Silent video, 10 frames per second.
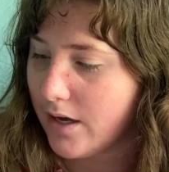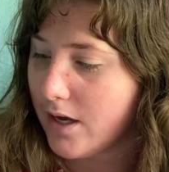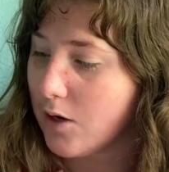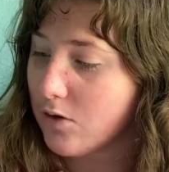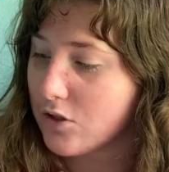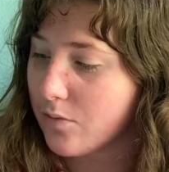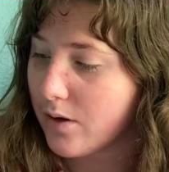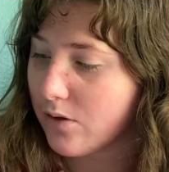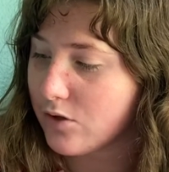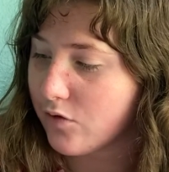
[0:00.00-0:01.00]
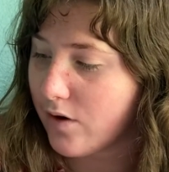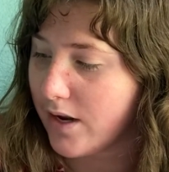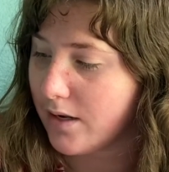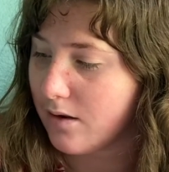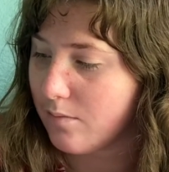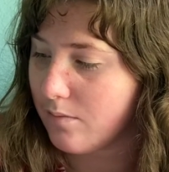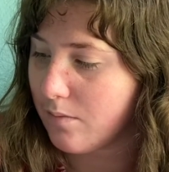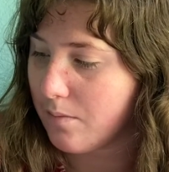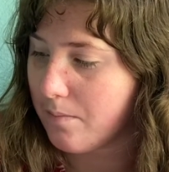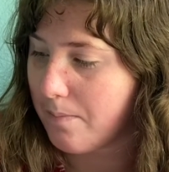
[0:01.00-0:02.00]
It was her mother's friend,
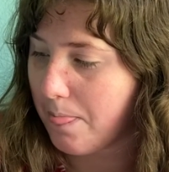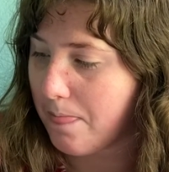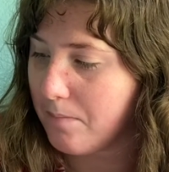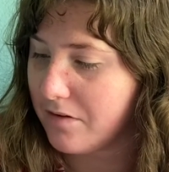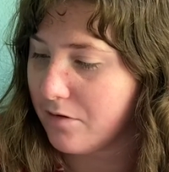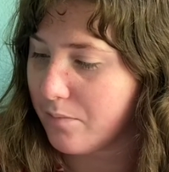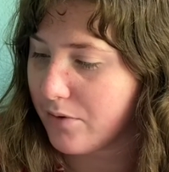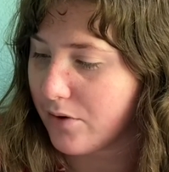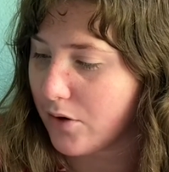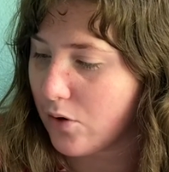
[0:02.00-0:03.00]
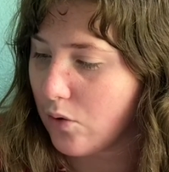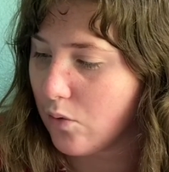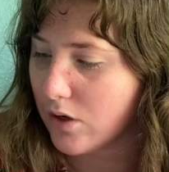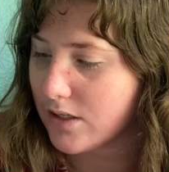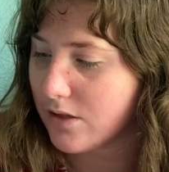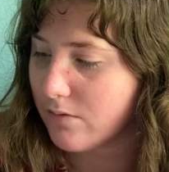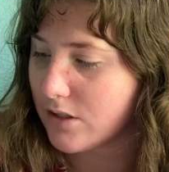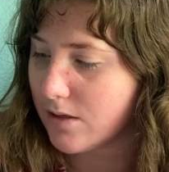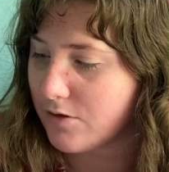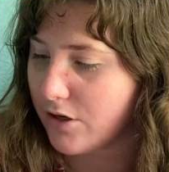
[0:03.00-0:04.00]
Mrs. Burke, who worked in the
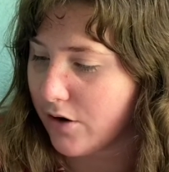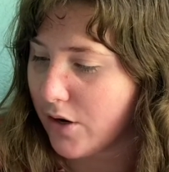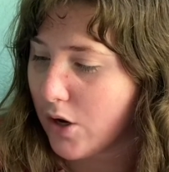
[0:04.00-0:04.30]
reception area.